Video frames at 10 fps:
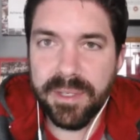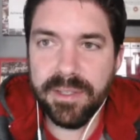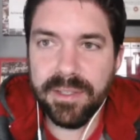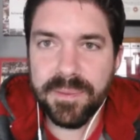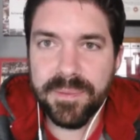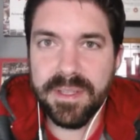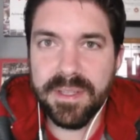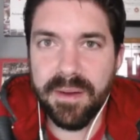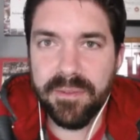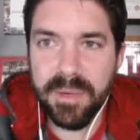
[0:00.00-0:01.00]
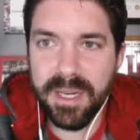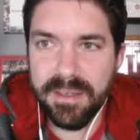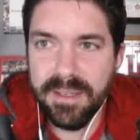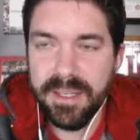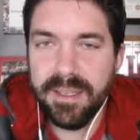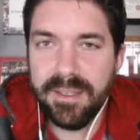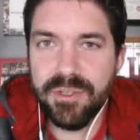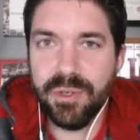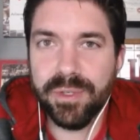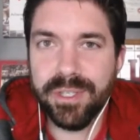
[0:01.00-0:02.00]
Merry Christmas to everybody.
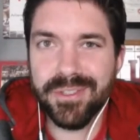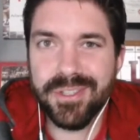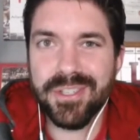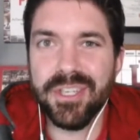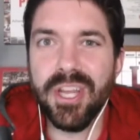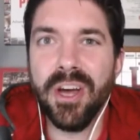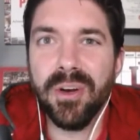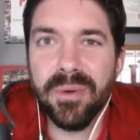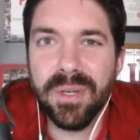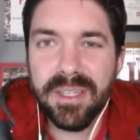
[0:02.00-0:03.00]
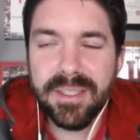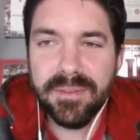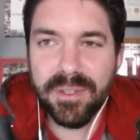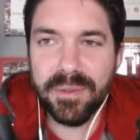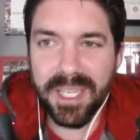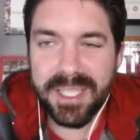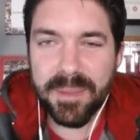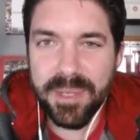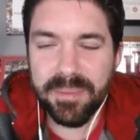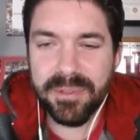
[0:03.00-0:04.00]
Enjoy your snow for you lucky
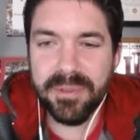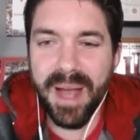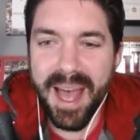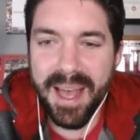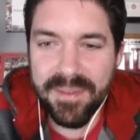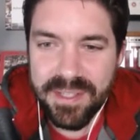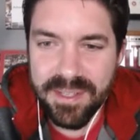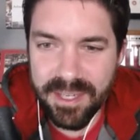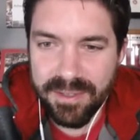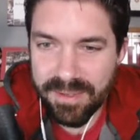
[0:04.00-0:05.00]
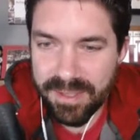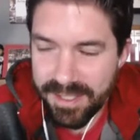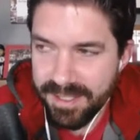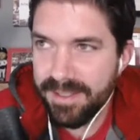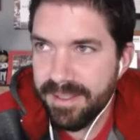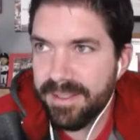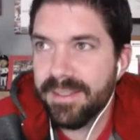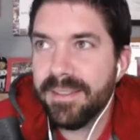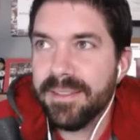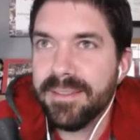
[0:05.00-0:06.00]
people who have snow.
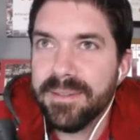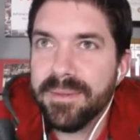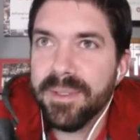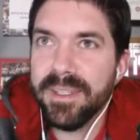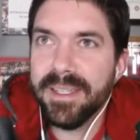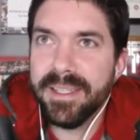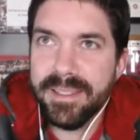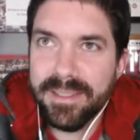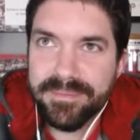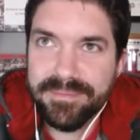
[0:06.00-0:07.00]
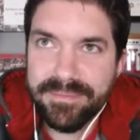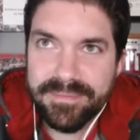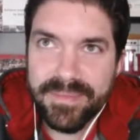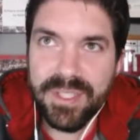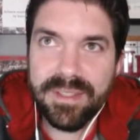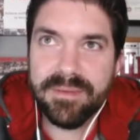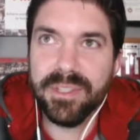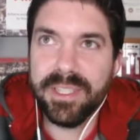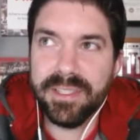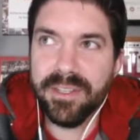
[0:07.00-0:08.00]
While I just
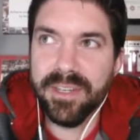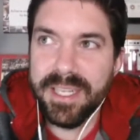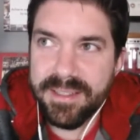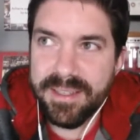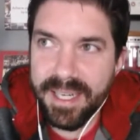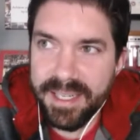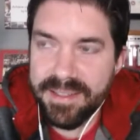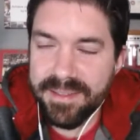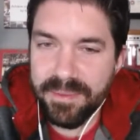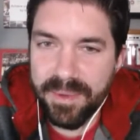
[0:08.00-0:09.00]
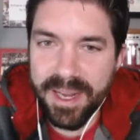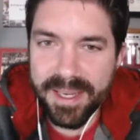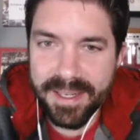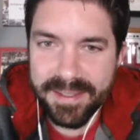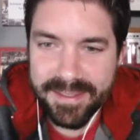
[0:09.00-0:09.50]
look at gray skies and rain.